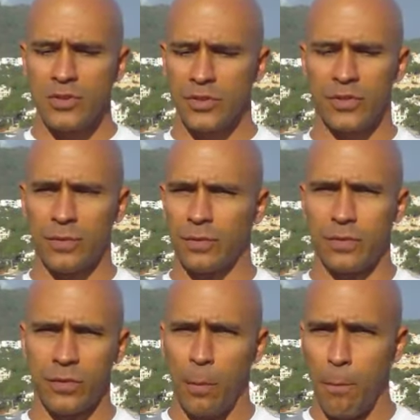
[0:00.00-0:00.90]
Just
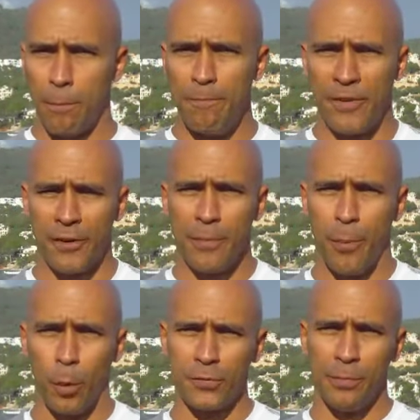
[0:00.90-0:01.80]
some very
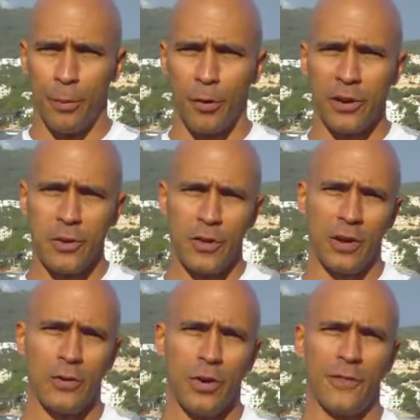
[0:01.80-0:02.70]
important point that
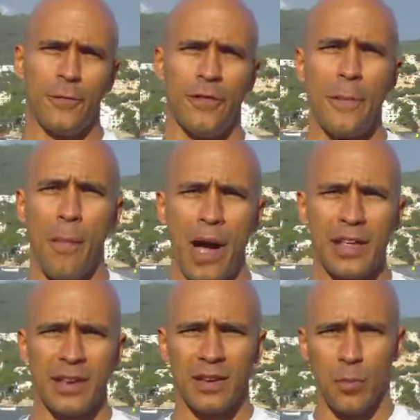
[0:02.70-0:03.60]
you have to have in
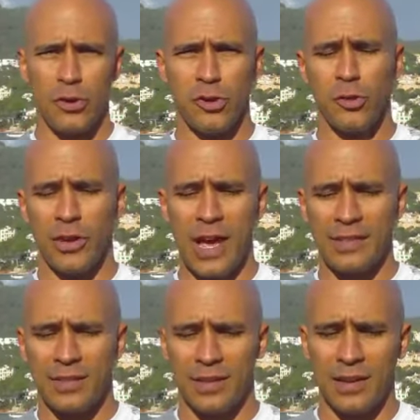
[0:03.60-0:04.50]
mind when you're doing a
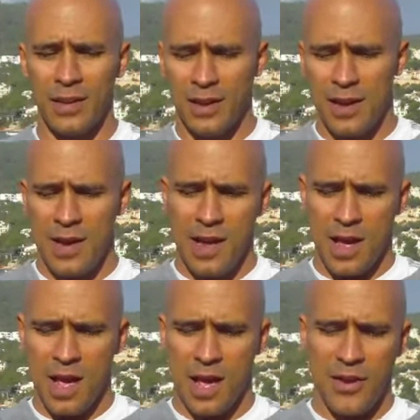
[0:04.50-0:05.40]
handstand,
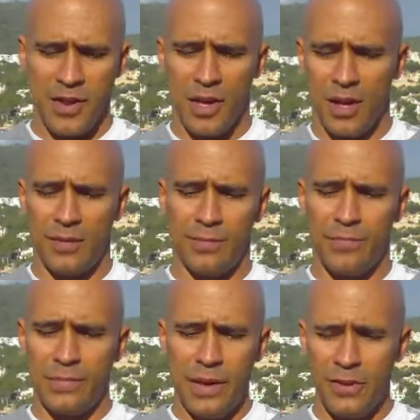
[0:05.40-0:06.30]
and
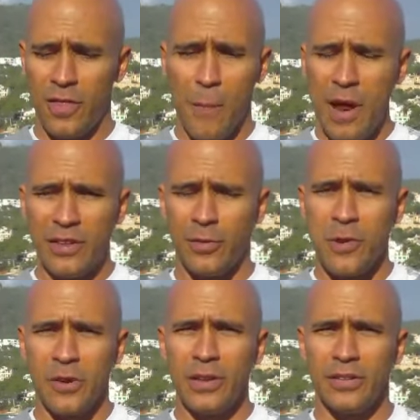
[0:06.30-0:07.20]
there are not that many, to
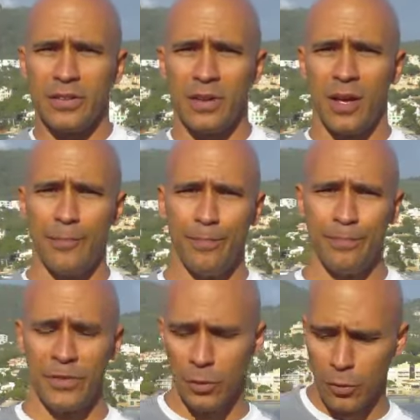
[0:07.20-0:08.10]
be honest.
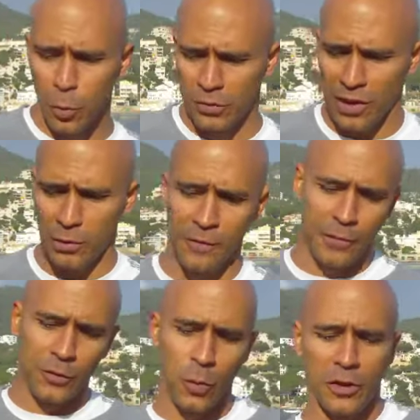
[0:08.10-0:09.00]
So we start with the
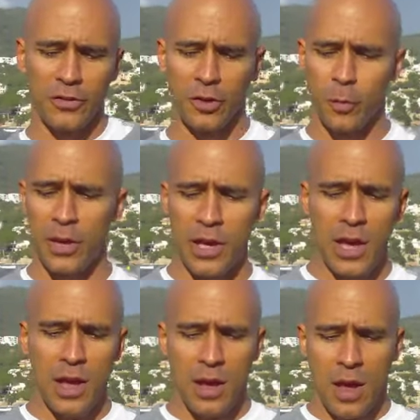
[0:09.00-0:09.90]
first one. It's going to be,
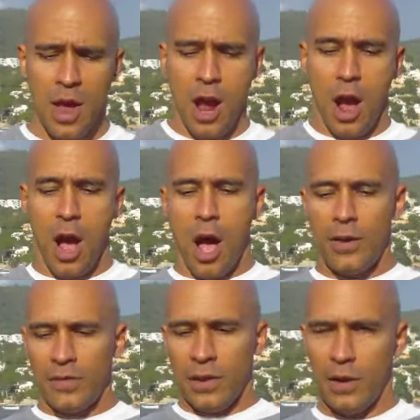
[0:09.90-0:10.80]
I
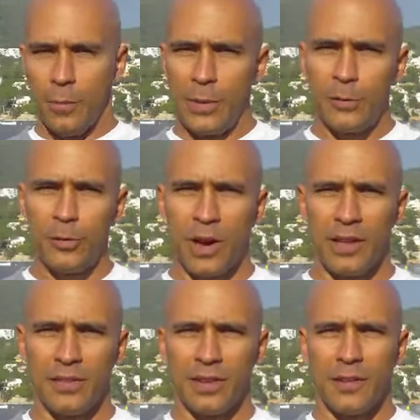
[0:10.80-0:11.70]
see a lot of people doing
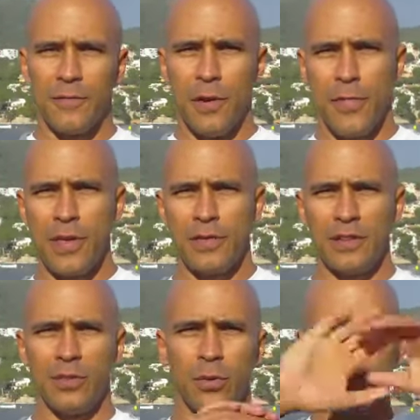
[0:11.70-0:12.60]
handstand. The first thing they
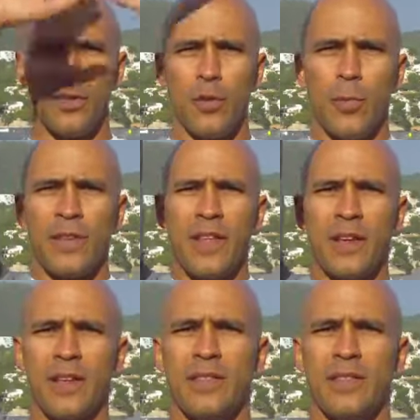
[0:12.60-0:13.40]
do is they open their